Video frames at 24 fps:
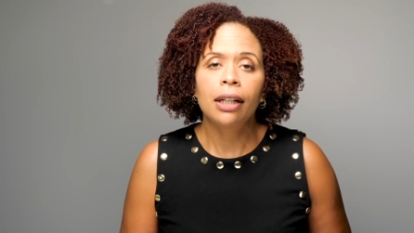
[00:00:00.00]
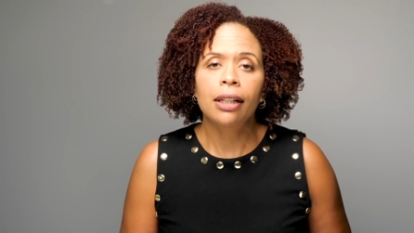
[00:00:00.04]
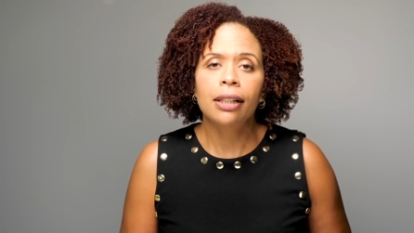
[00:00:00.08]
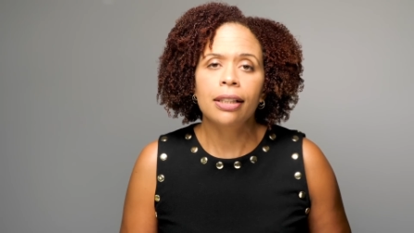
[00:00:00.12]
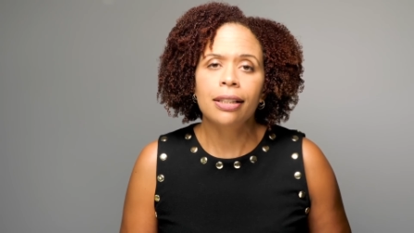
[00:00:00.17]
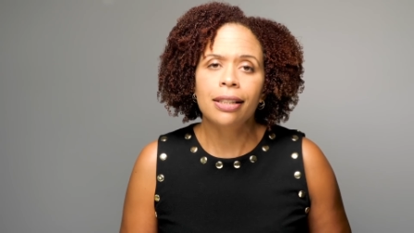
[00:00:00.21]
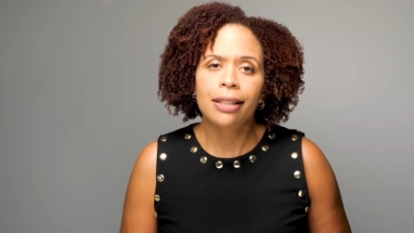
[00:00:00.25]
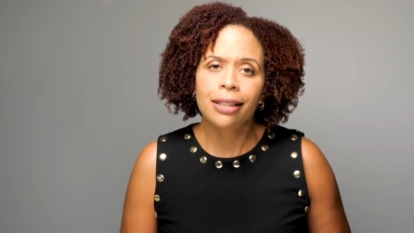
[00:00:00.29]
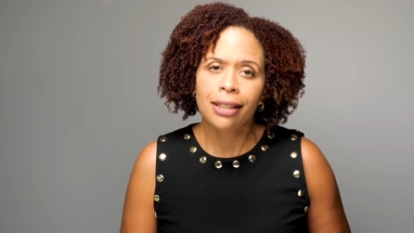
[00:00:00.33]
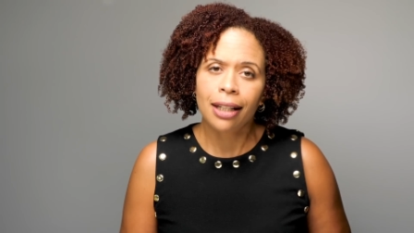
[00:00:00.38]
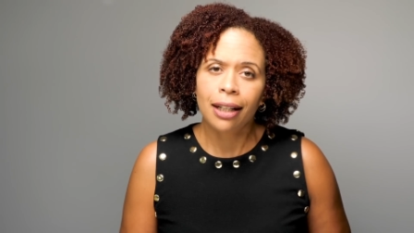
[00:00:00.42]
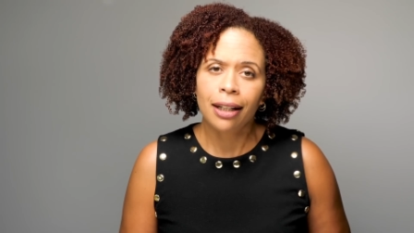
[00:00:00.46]

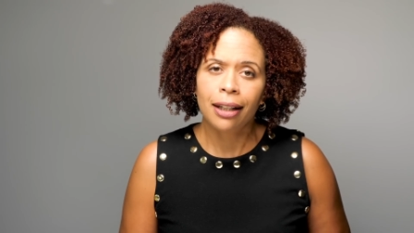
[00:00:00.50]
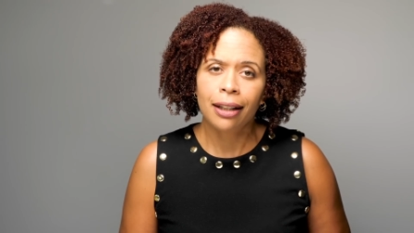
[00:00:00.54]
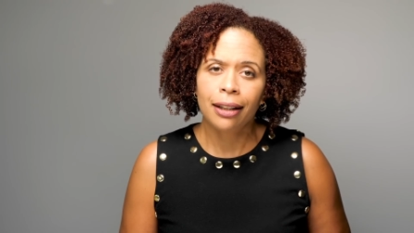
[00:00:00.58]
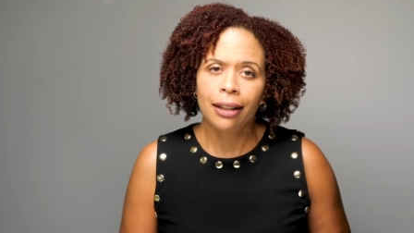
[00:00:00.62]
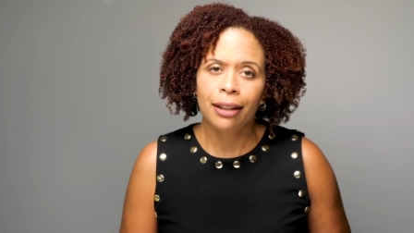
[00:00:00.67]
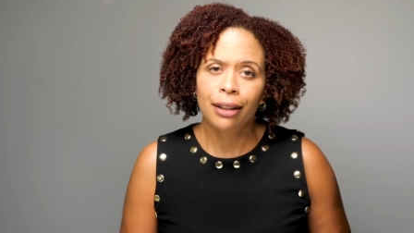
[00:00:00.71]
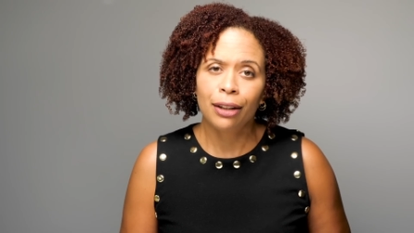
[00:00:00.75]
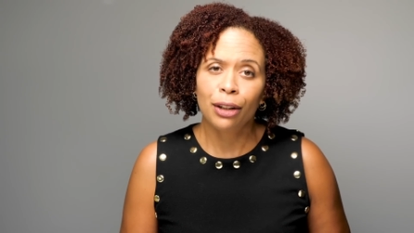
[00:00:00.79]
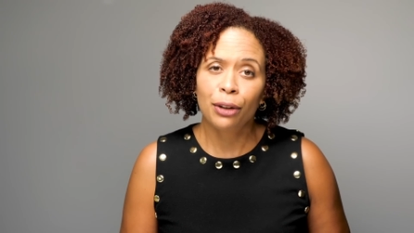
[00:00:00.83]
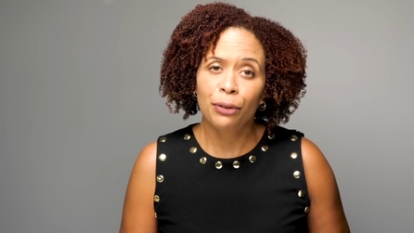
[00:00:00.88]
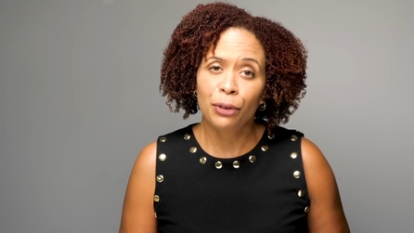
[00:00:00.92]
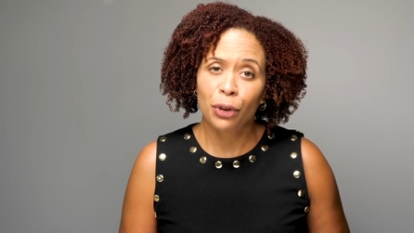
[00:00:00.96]
a
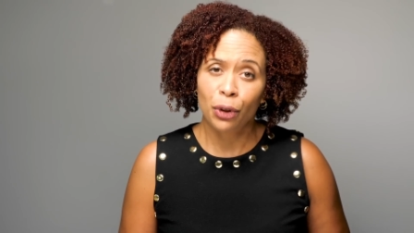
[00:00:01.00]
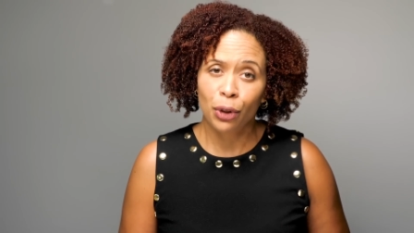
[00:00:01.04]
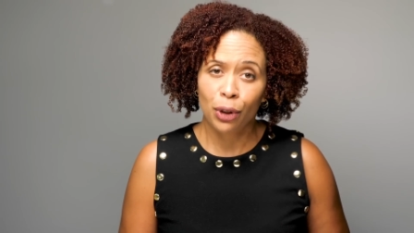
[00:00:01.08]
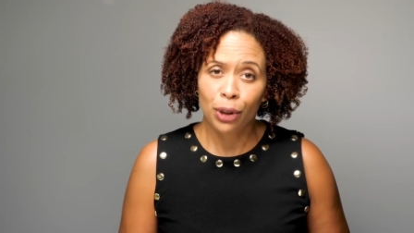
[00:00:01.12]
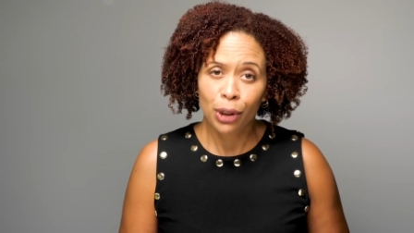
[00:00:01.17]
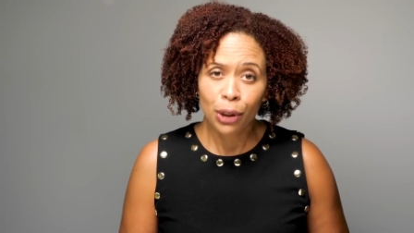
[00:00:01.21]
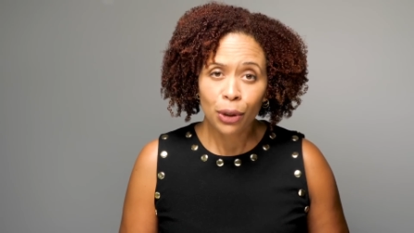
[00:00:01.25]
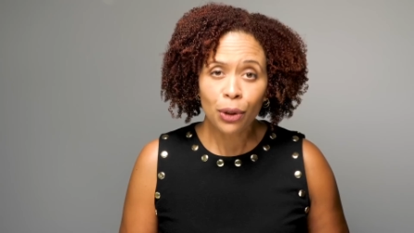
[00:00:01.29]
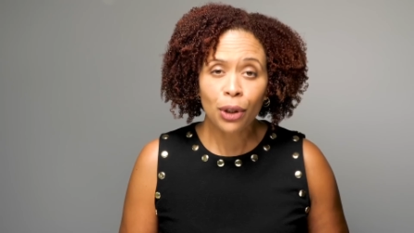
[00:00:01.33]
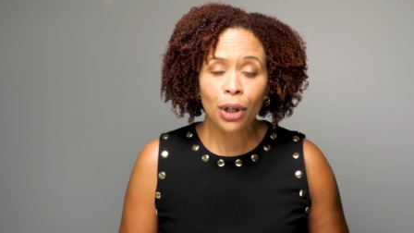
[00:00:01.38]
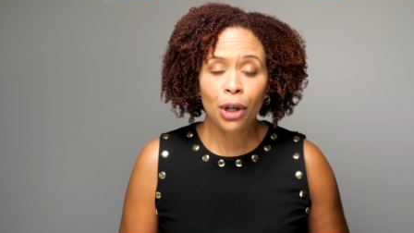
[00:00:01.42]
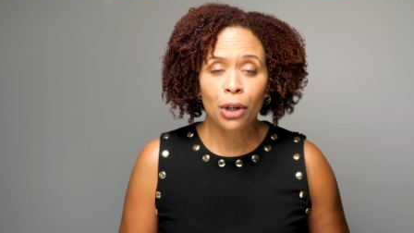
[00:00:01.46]
sign of your
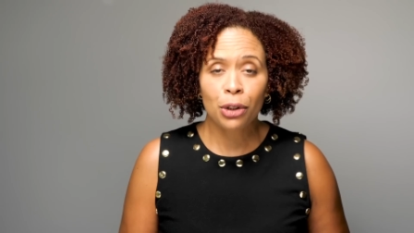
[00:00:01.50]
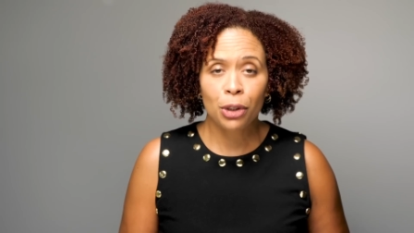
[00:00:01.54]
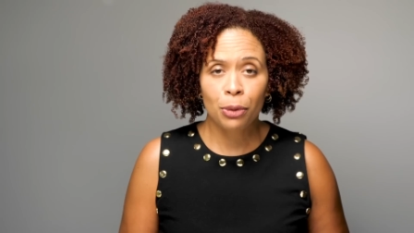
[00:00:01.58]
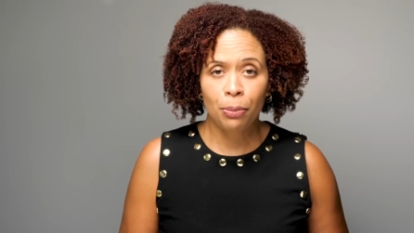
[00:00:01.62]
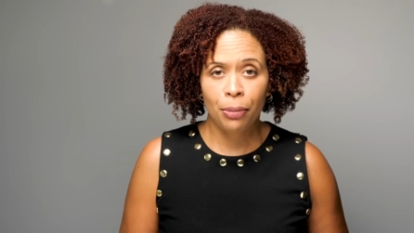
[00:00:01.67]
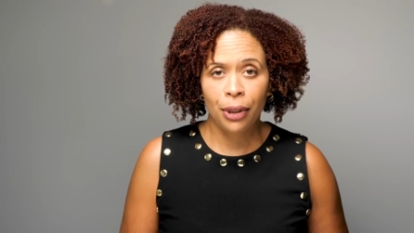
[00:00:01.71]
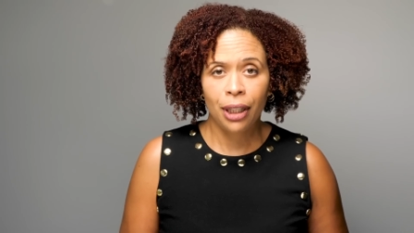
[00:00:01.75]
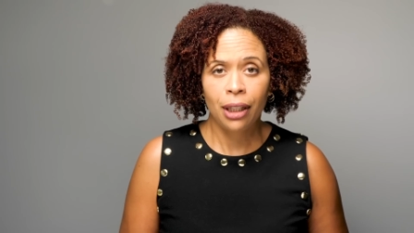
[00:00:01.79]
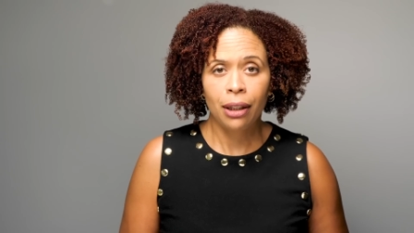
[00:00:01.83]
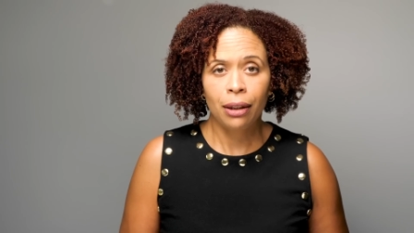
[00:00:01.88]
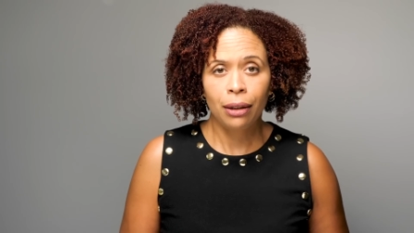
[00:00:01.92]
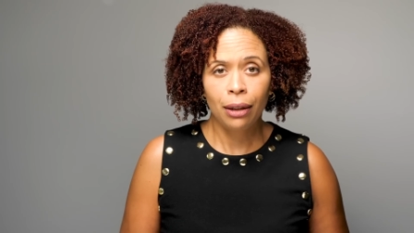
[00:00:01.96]
glucose
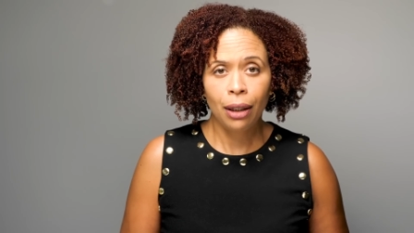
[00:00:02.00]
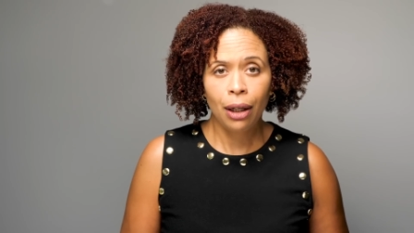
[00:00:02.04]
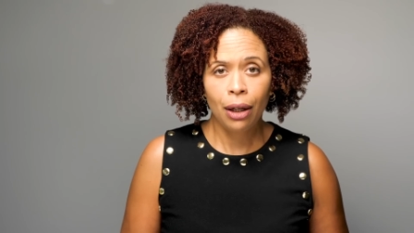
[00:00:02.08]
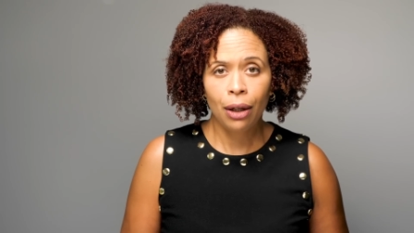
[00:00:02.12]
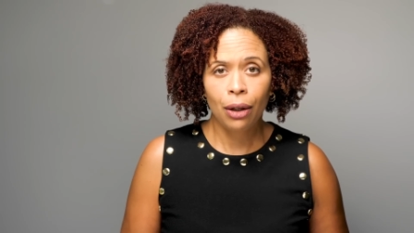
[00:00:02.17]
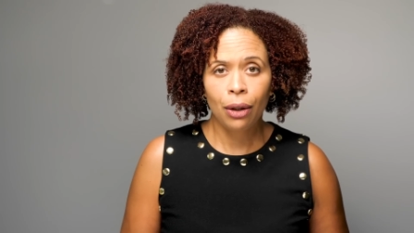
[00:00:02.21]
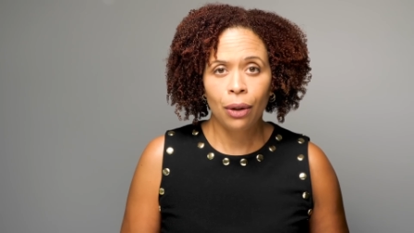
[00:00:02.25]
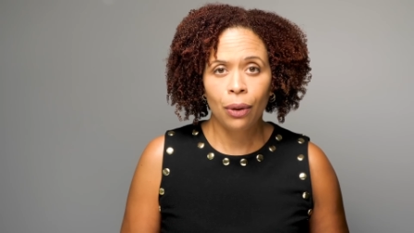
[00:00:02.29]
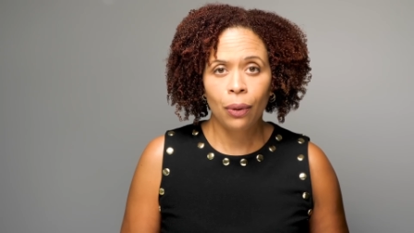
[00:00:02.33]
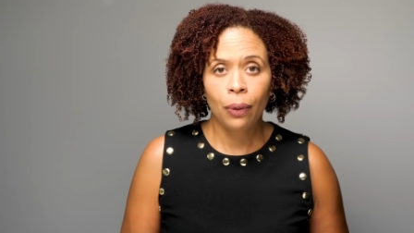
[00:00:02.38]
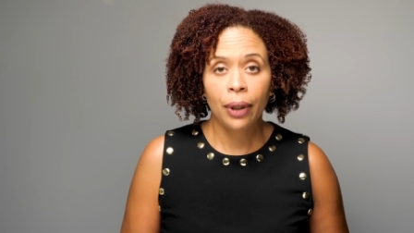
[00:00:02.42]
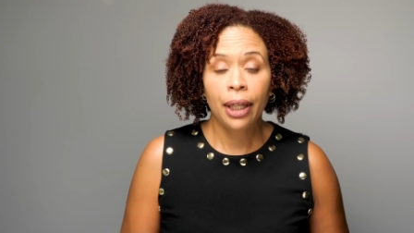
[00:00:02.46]
being
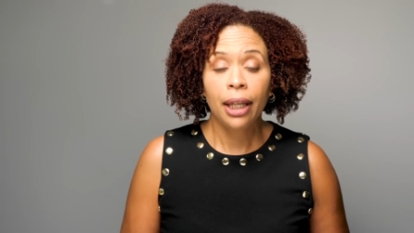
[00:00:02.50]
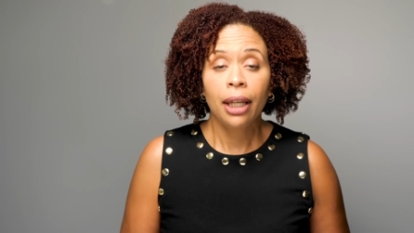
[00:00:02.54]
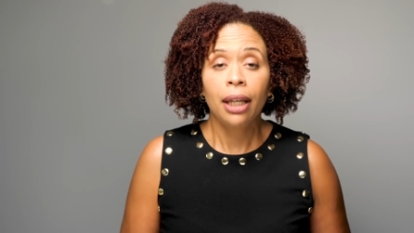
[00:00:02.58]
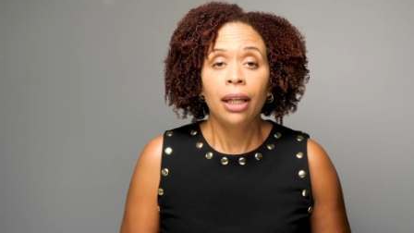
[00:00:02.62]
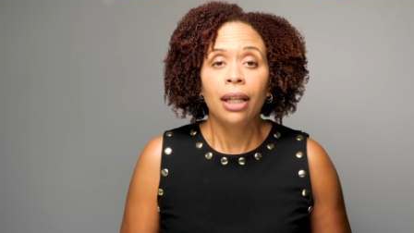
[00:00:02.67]
low